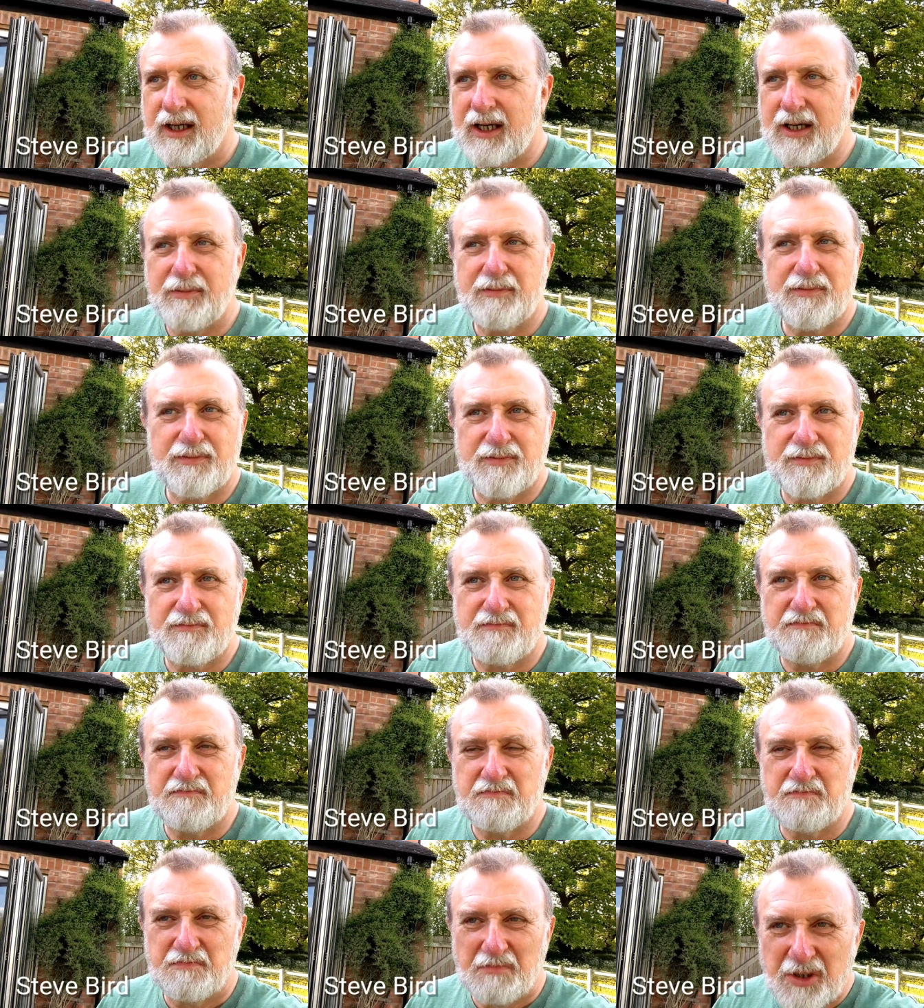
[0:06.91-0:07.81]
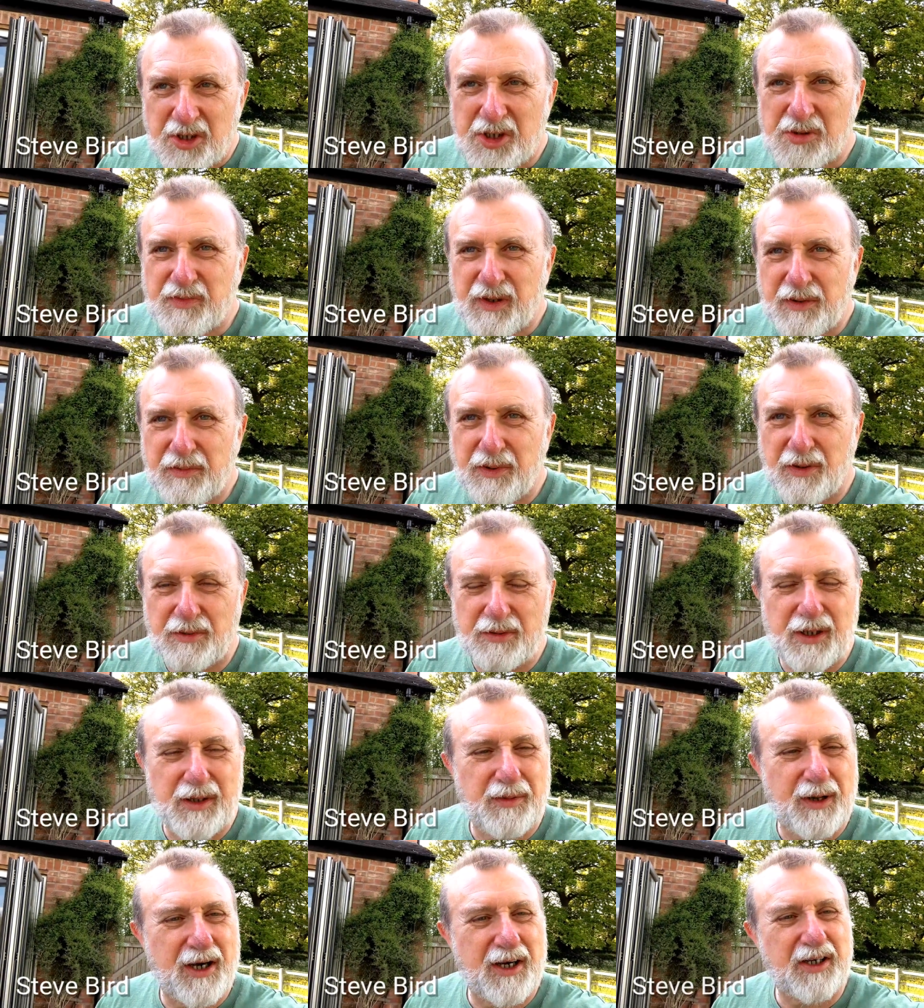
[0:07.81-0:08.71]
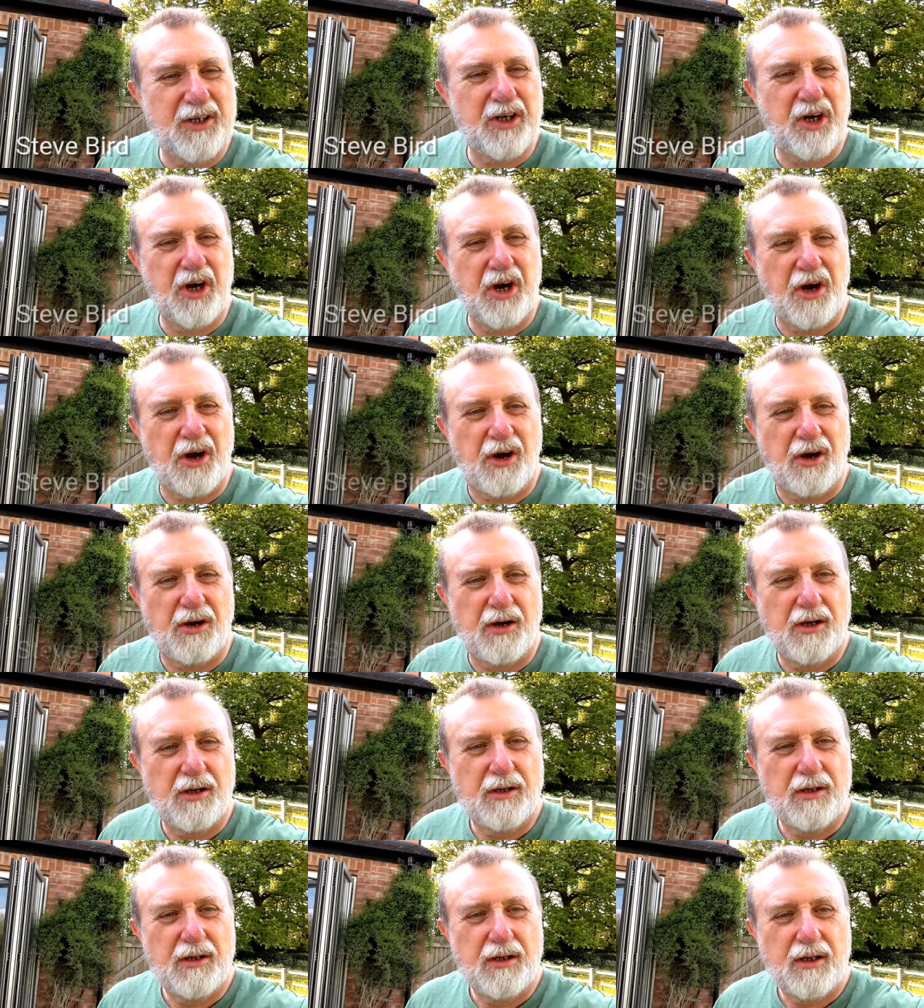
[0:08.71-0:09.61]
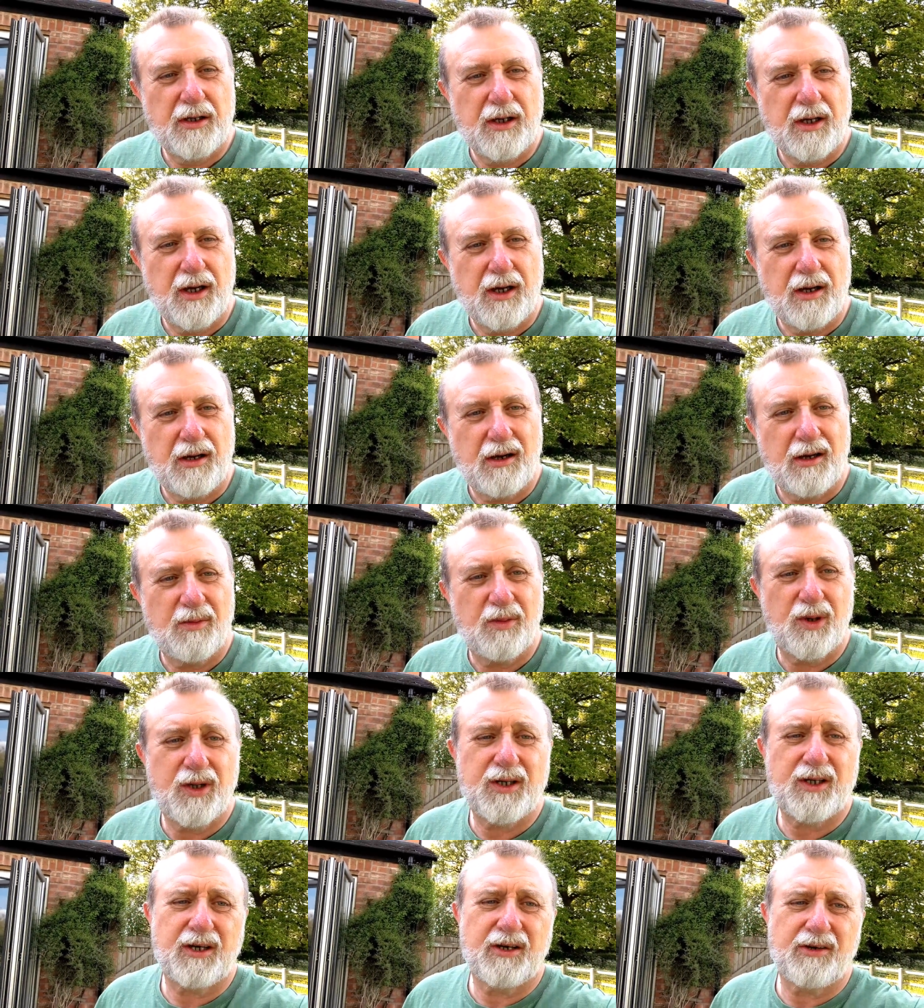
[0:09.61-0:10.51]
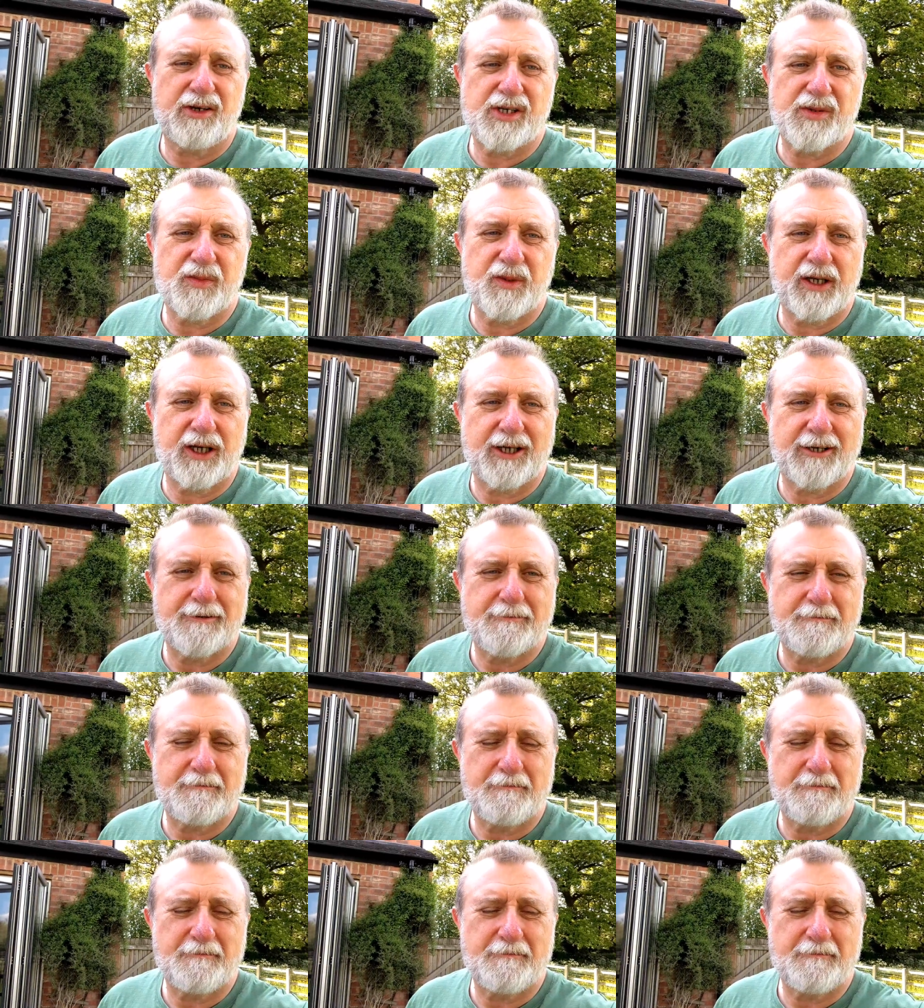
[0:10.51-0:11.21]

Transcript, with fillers: It must be probably about a year. And what a year it's been.